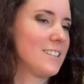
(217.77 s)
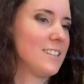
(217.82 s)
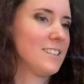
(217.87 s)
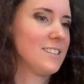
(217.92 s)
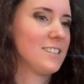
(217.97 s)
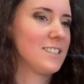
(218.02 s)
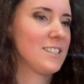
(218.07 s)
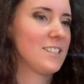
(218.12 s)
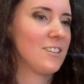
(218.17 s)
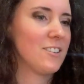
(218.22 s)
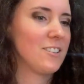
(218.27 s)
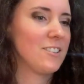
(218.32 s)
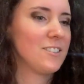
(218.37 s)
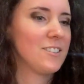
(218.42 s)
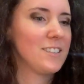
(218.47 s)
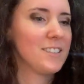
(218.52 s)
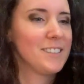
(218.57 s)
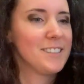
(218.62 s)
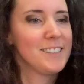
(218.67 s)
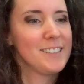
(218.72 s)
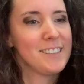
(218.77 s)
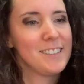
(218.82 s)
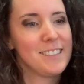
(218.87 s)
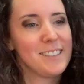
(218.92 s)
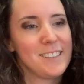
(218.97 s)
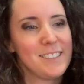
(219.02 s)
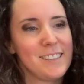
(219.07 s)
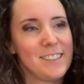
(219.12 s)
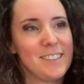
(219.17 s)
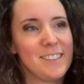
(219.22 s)

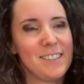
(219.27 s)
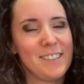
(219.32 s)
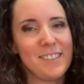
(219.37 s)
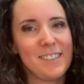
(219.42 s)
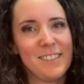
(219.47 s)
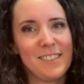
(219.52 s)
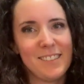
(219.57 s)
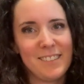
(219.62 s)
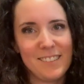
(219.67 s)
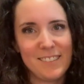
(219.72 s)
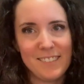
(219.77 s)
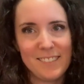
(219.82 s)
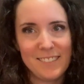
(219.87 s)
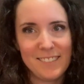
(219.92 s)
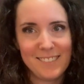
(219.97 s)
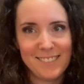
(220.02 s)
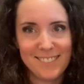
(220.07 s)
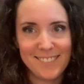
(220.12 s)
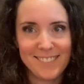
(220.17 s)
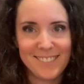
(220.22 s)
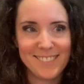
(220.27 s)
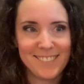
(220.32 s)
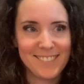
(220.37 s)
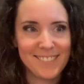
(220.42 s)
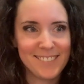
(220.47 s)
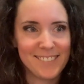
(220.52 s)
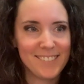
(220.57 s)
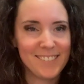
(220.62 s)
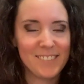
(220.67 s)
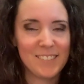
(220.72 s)

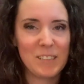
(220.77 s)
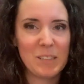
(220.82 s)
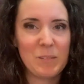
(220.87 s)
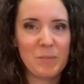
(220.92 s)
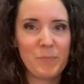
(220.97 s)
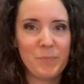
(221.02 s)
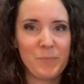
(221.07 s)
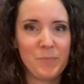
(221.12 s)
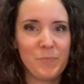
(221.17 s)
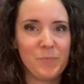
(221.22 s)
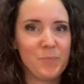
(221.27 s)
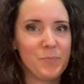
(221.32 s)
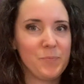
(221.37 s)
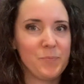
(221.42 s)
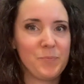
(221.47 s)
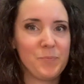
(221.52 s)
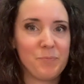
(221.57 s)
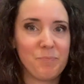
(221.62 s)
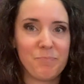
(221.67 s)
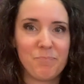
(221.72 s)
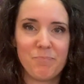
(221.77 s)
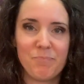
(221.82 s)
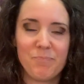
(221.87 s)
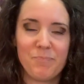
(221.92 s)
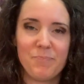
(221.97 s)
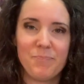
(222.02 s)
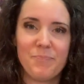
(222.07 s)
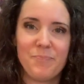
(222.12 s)
The person shown says nothing.